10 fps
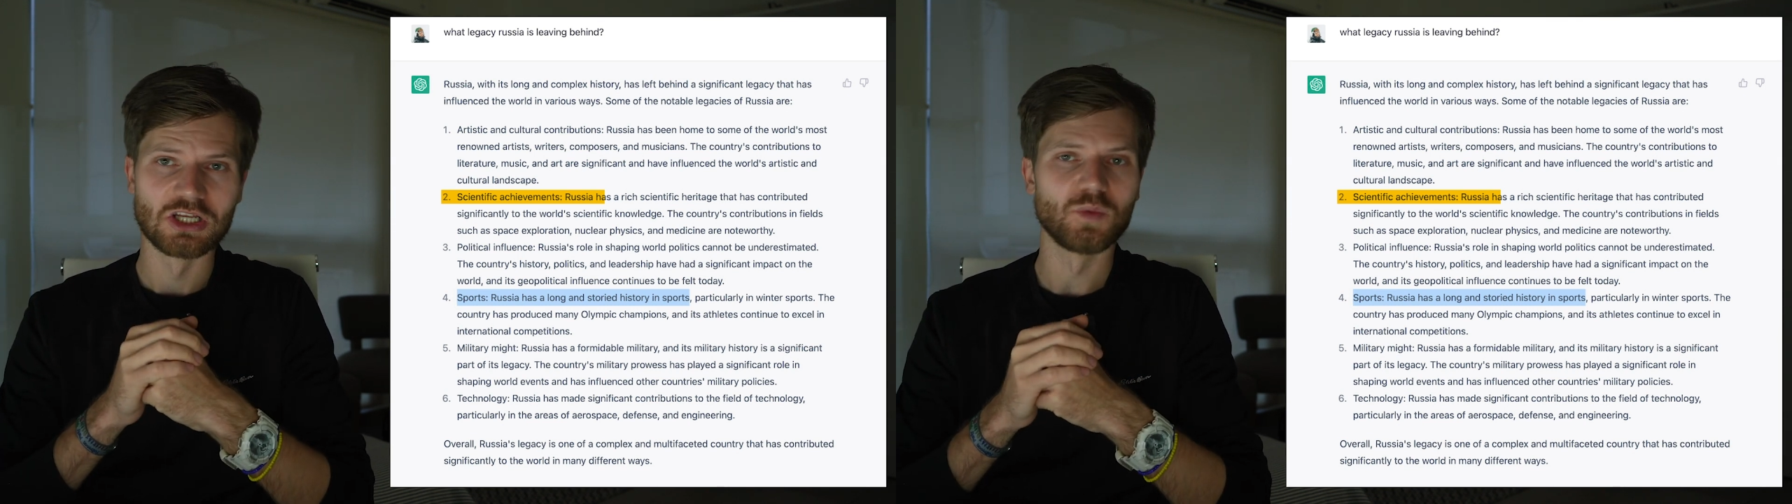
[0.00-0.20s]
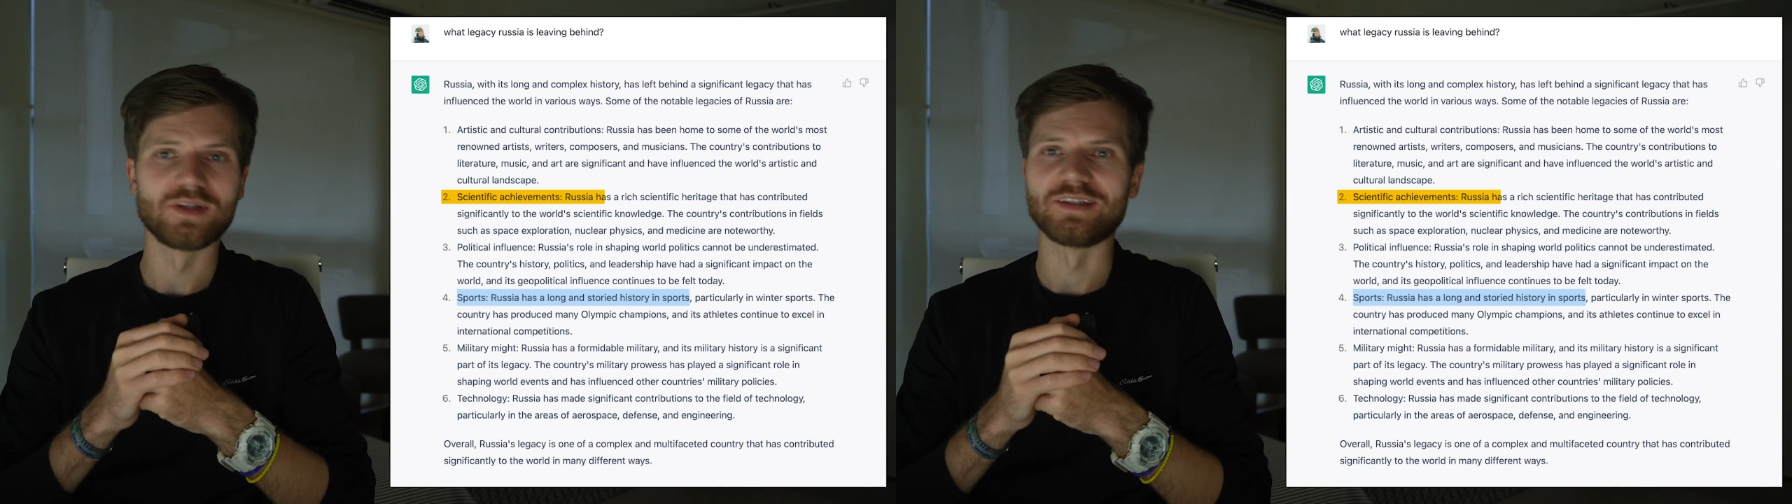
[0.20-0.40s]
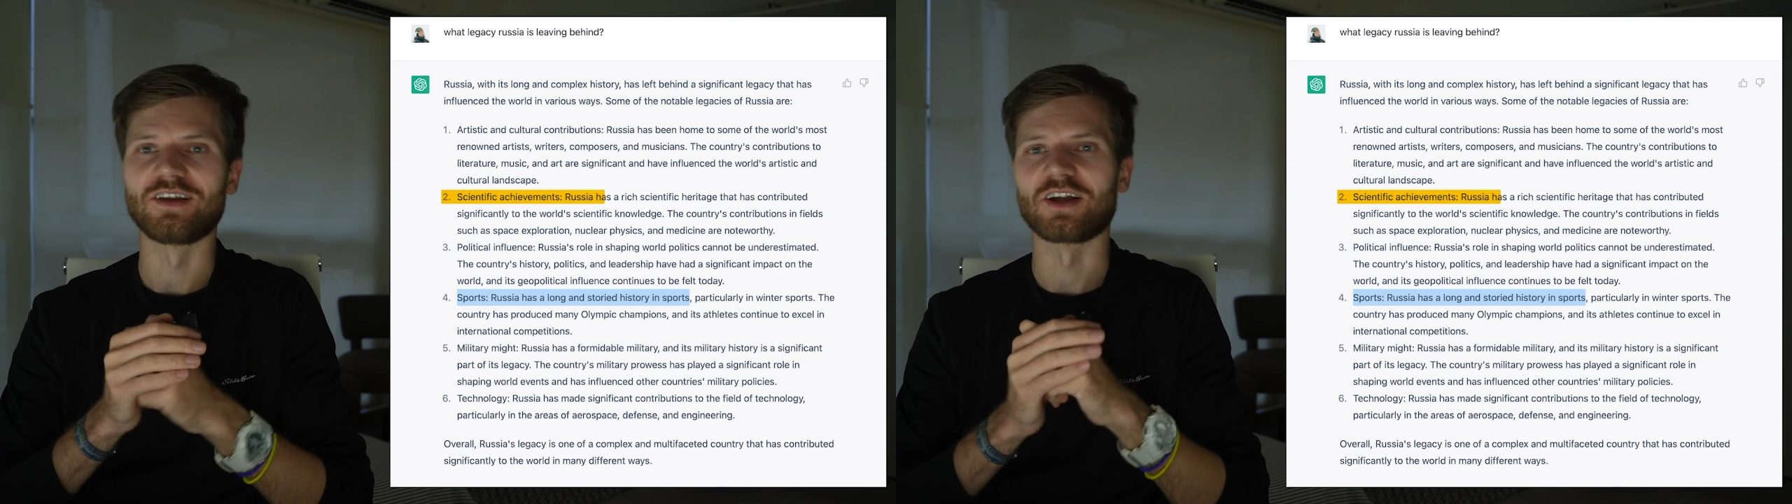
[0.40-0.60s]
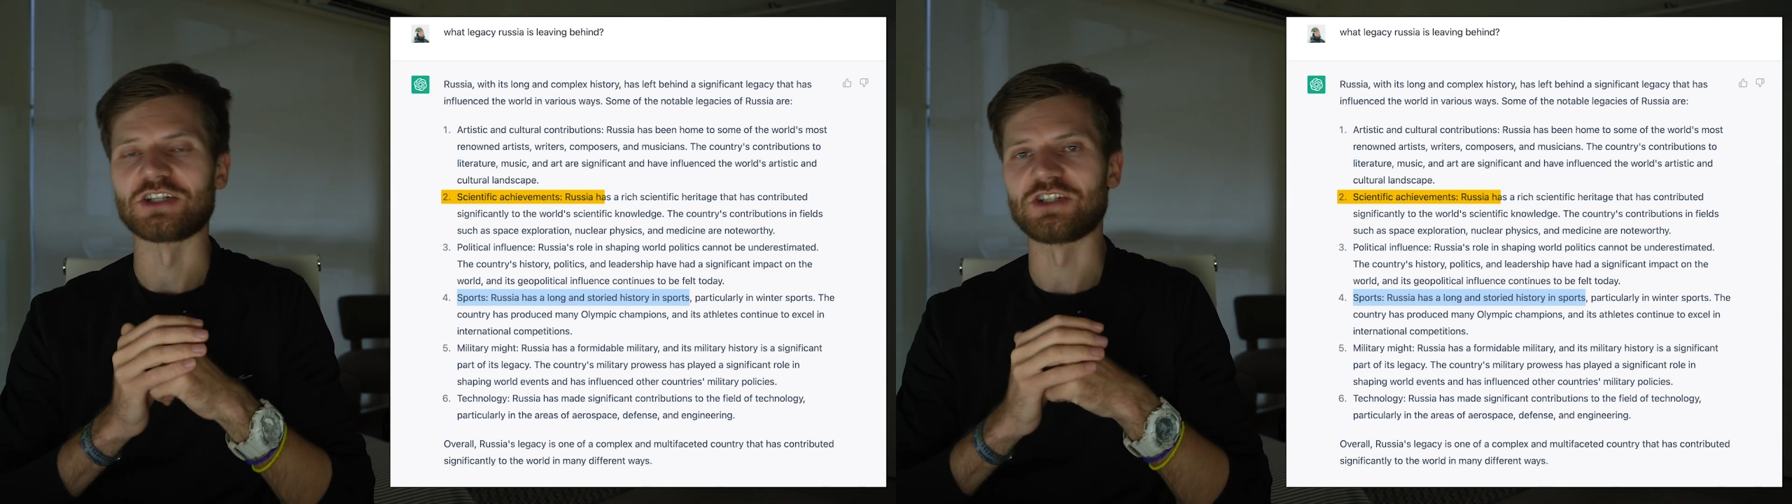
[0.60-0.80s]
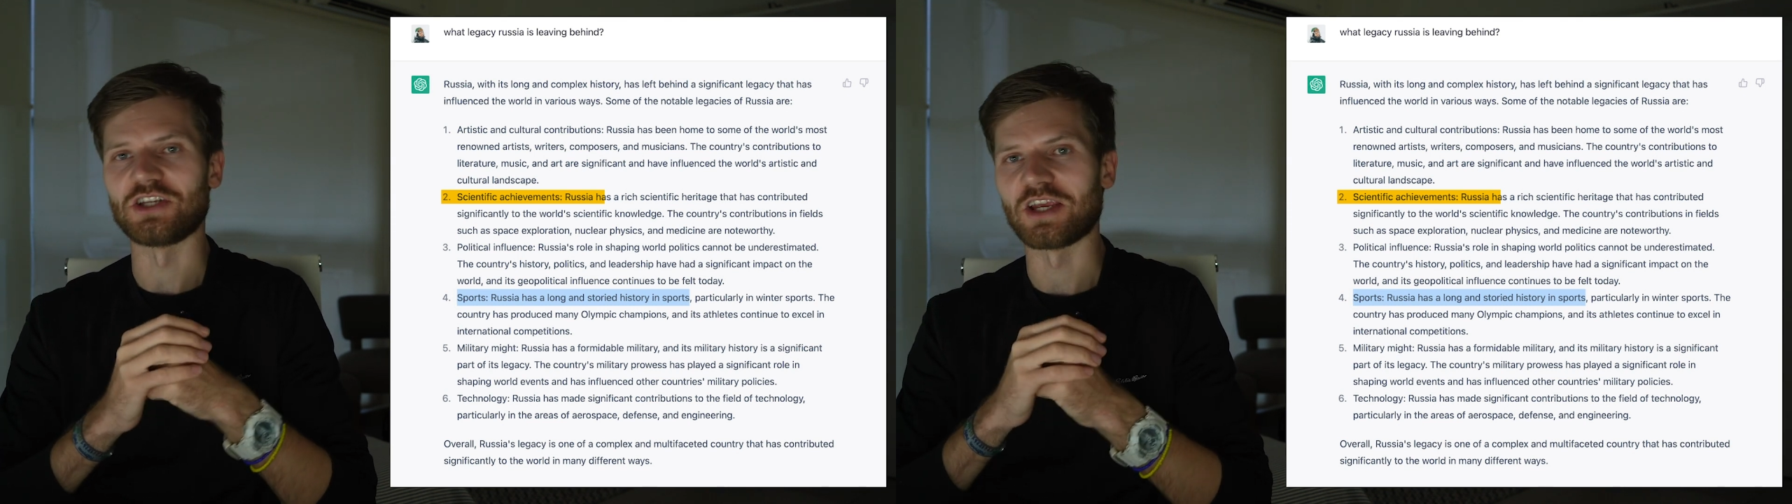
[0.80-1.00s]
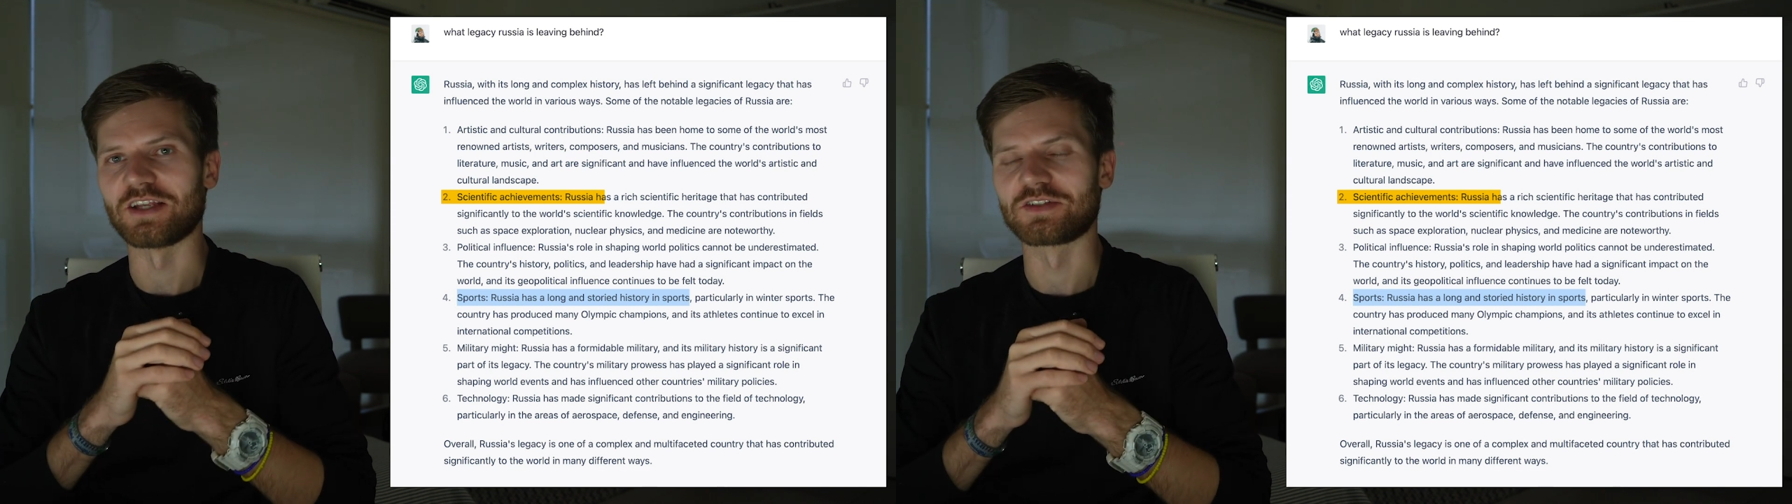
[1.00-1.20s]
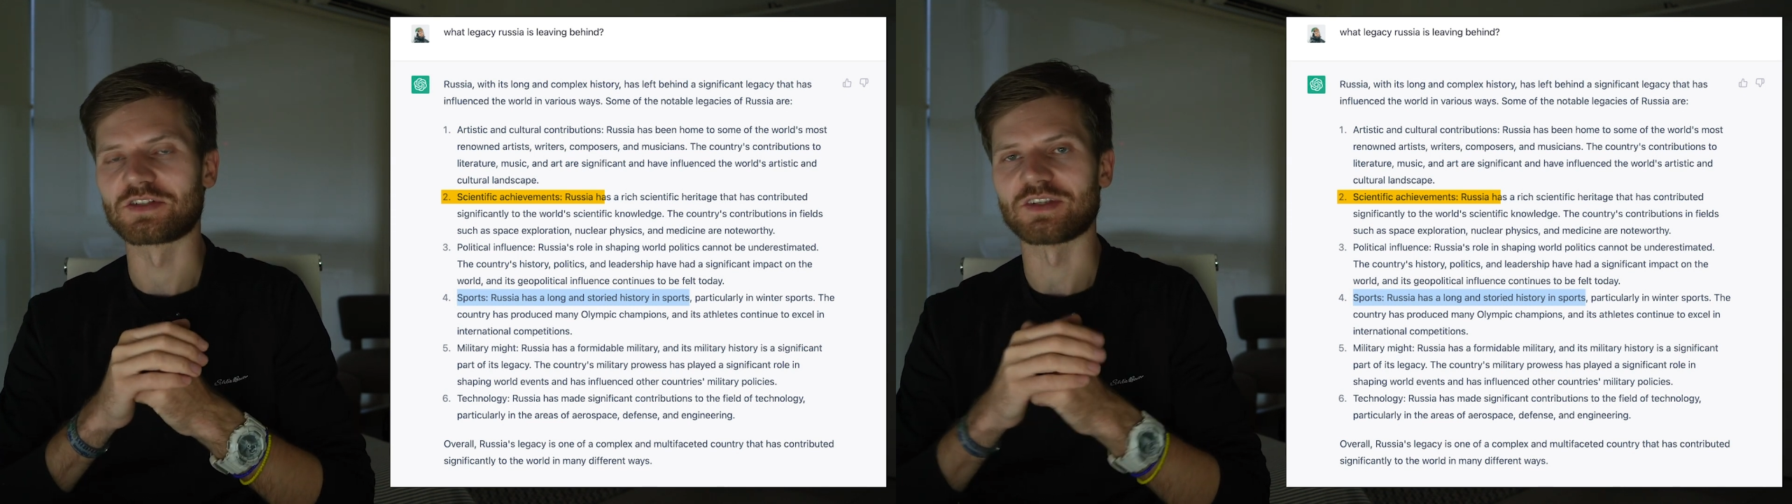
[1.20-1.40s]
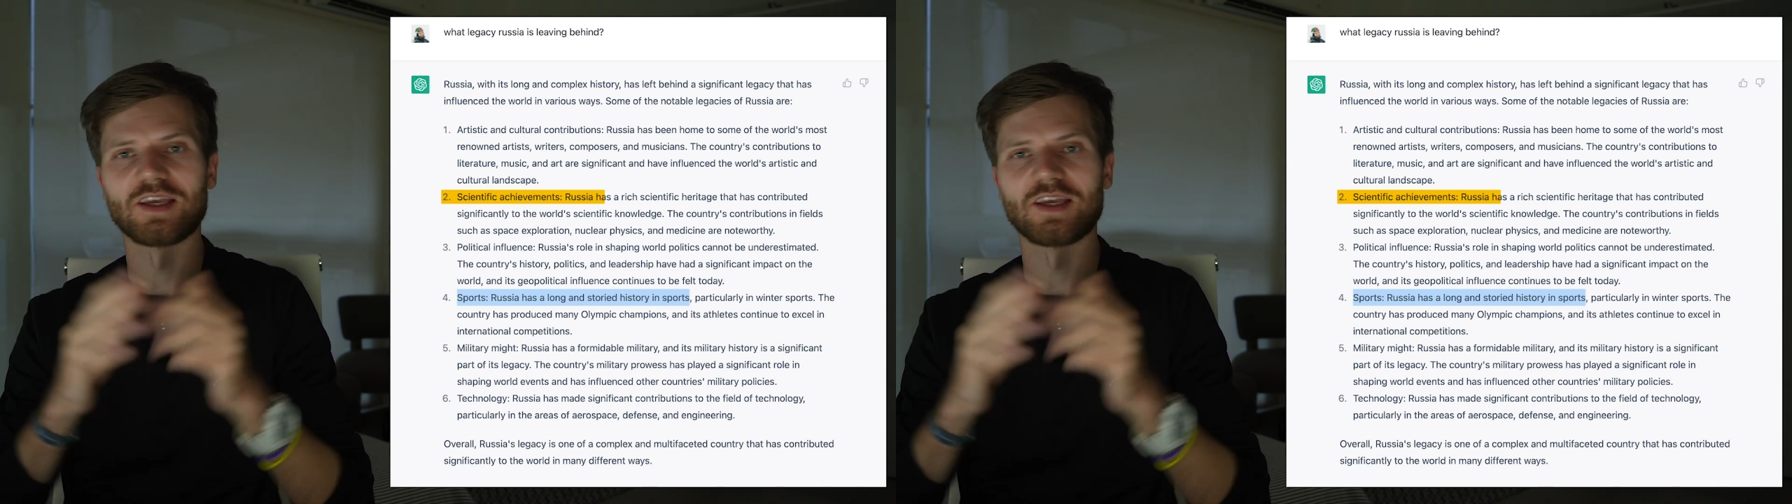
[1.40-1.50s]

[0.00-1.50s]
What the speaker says: when they got a chance,